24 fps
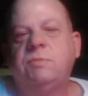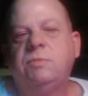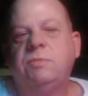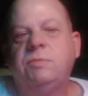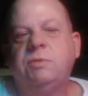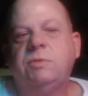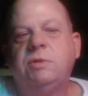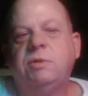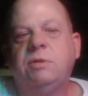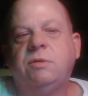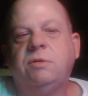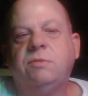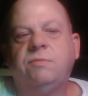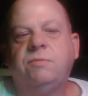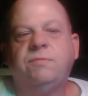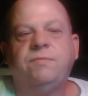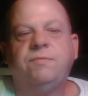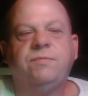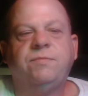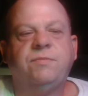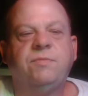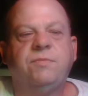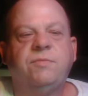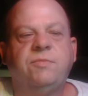you know,
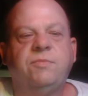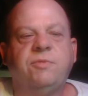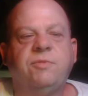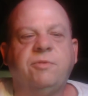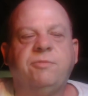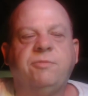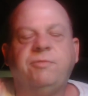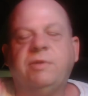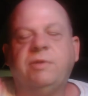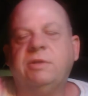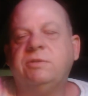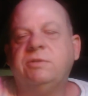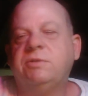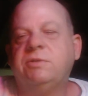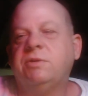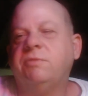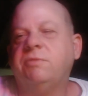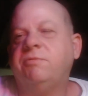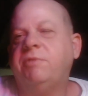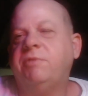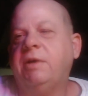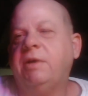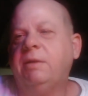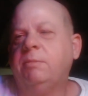for friends
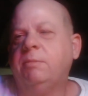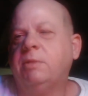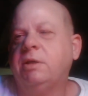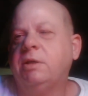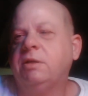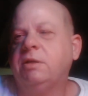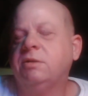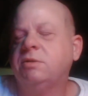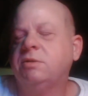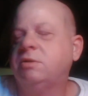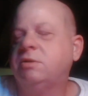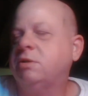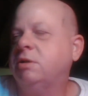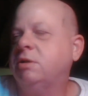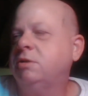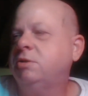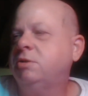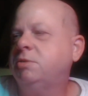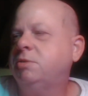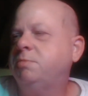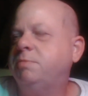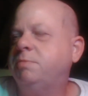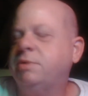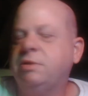and family and
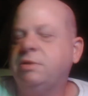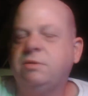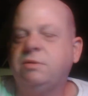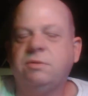such, but